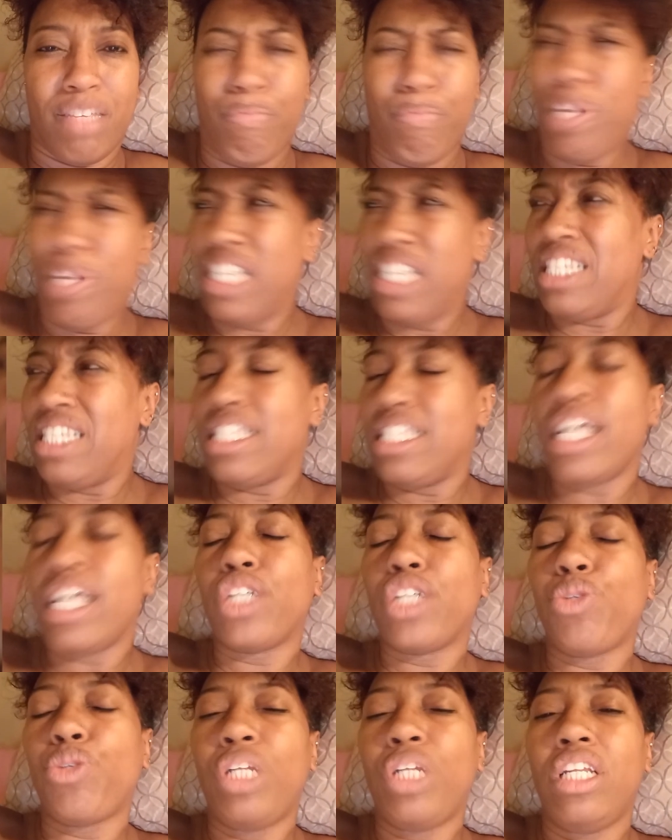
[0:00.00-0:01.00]
Be
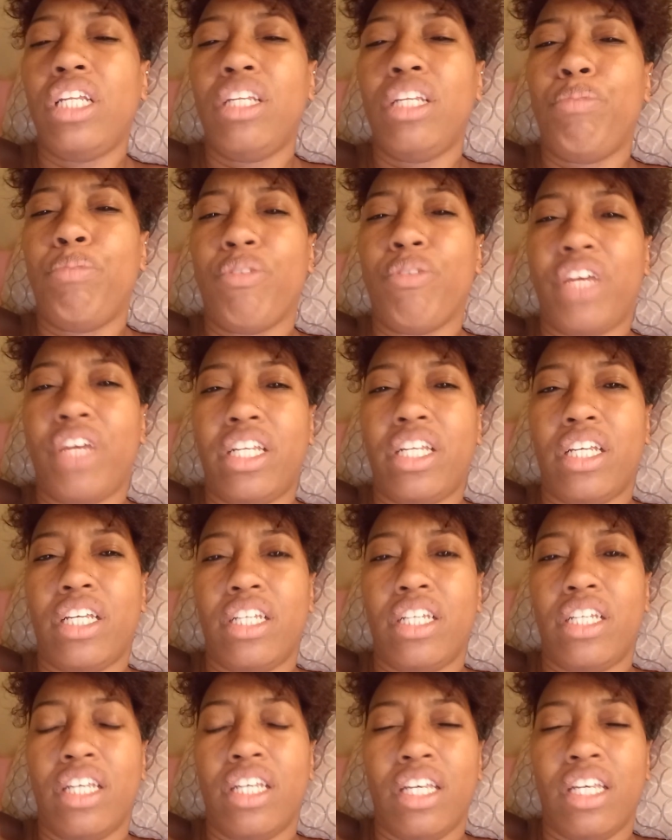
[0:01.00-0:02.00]
sexually
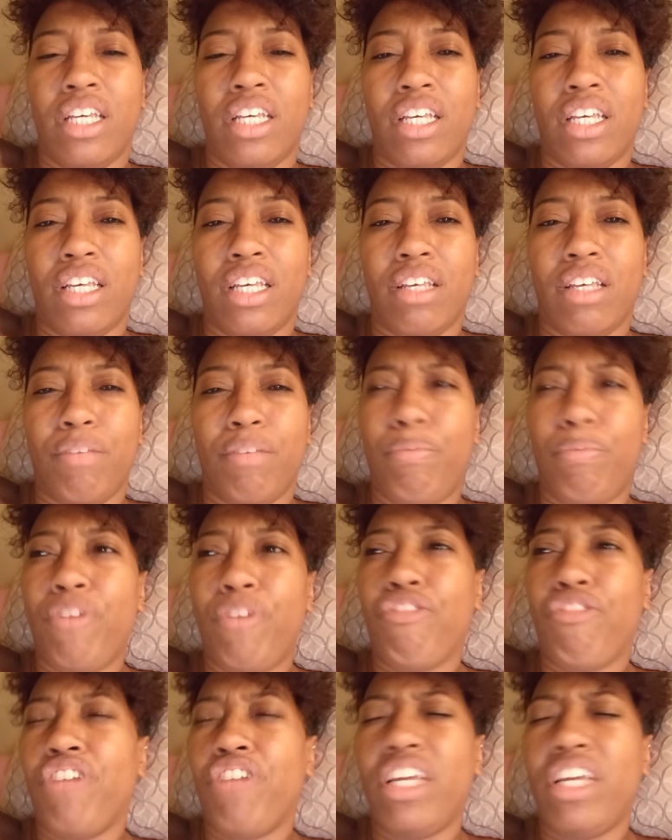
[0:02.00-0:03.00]
liberated be
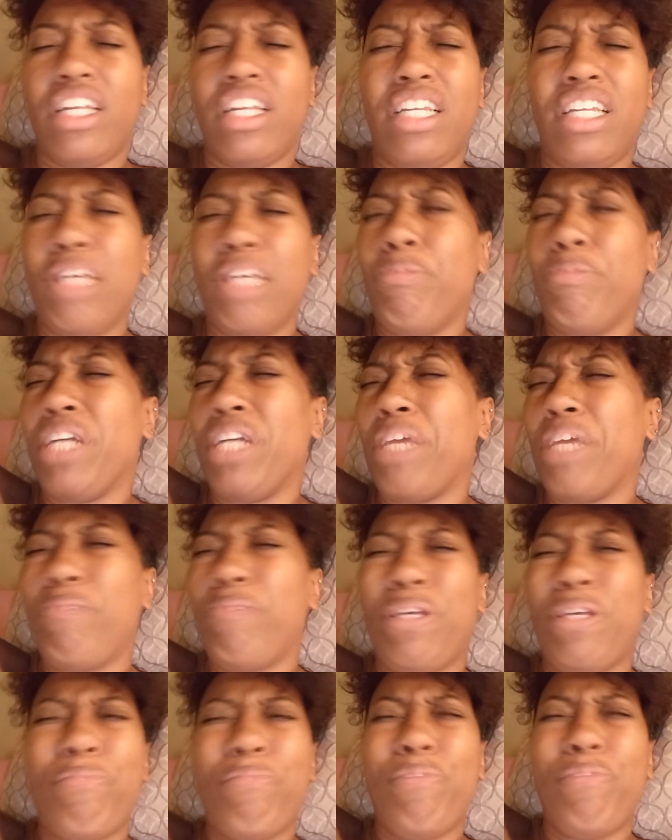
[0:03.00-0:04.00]
free, libre,
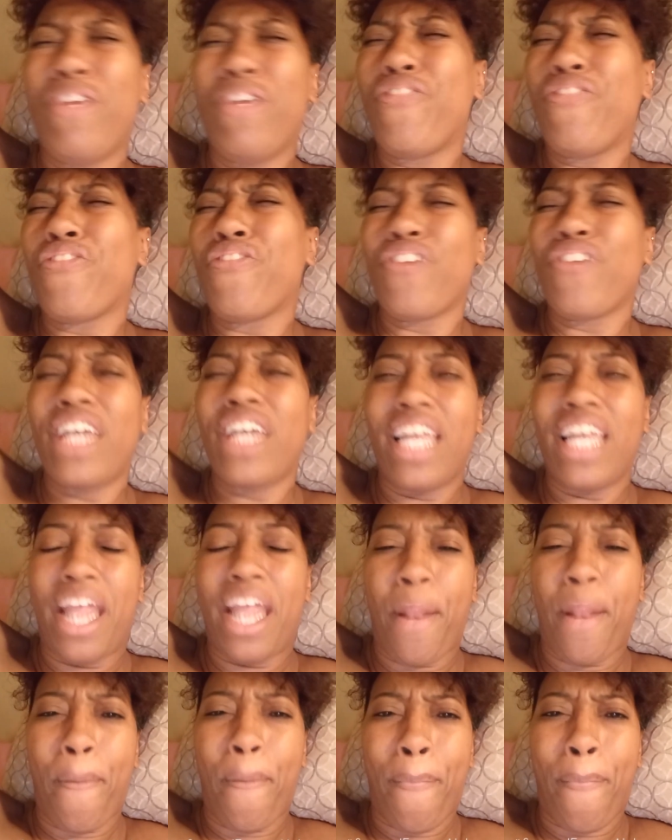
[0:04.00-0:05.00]
be, be free.
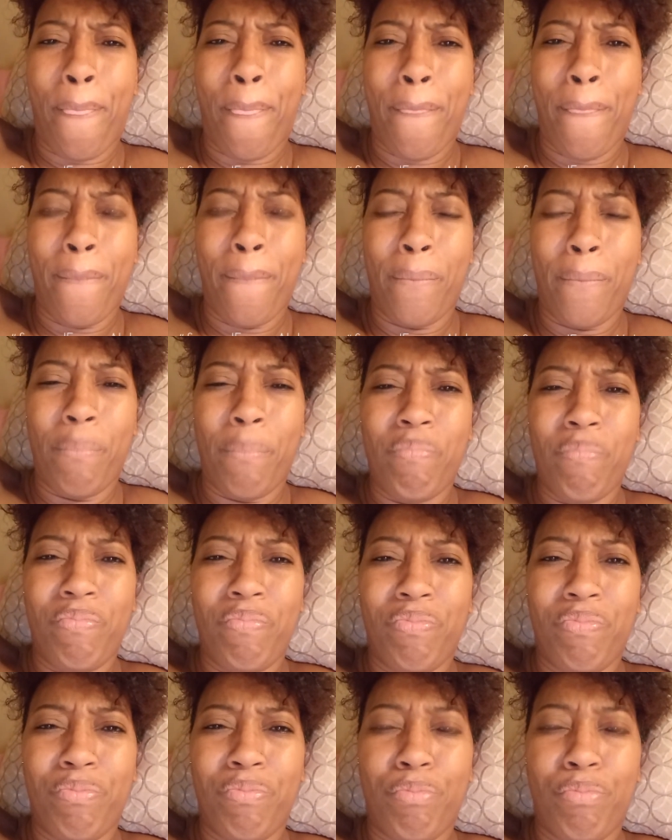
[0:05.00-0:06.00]

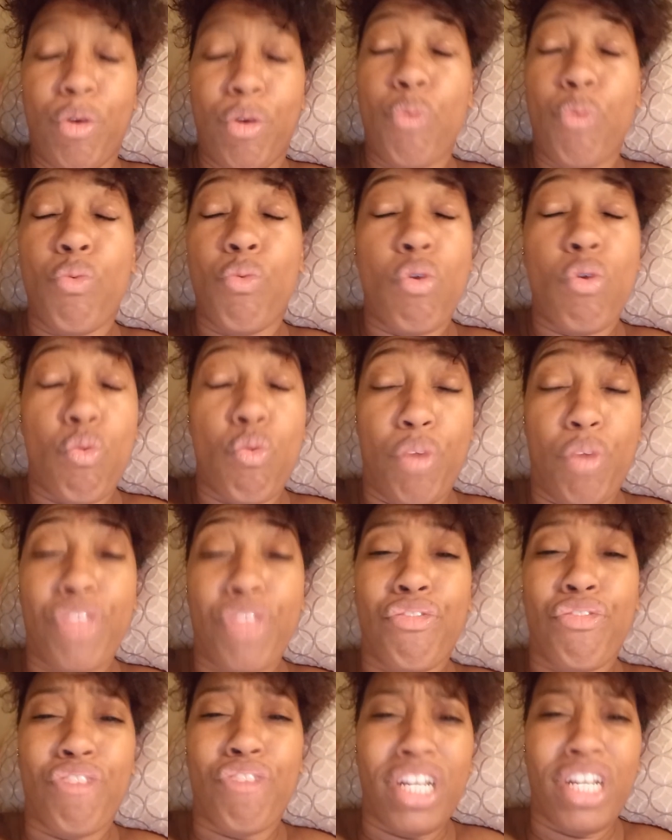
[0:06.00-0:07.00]
But with
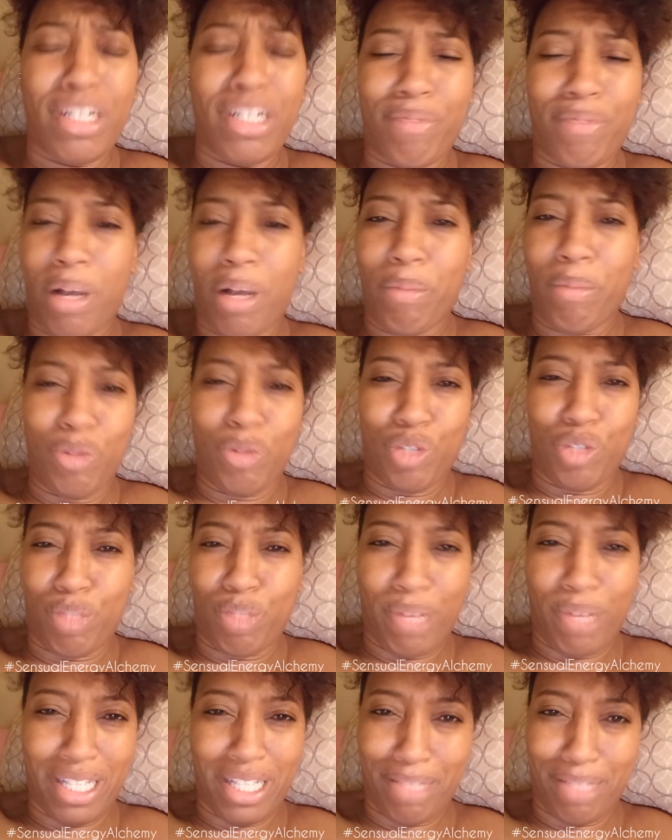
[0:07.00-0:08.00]
freedom comes
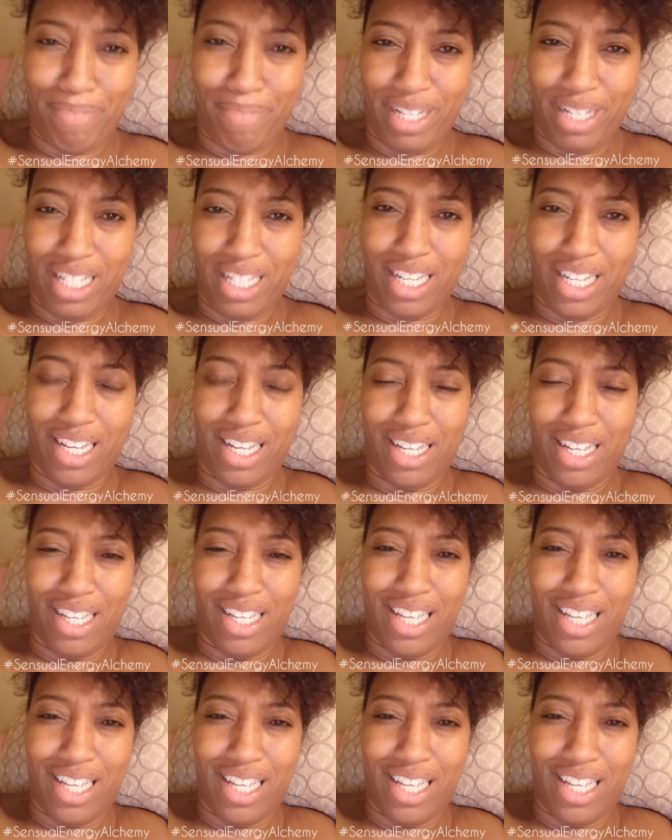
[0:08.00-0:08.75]
responsibility.